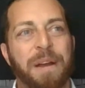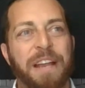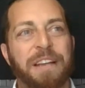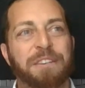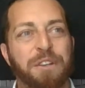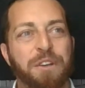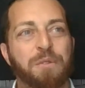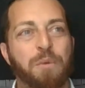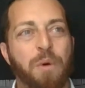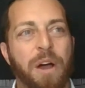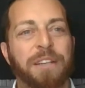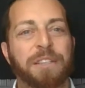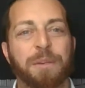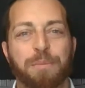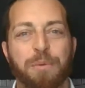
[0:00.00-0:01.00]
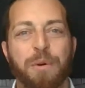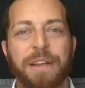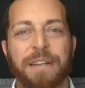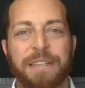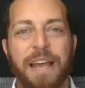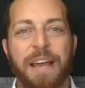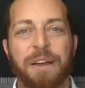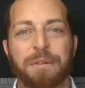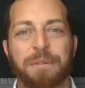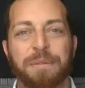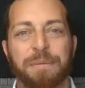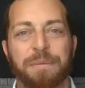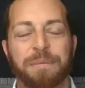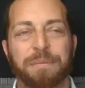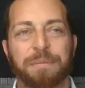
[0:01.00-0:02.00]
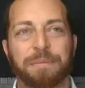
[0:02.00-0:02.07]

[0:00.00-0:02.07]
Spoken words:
But I do want to point out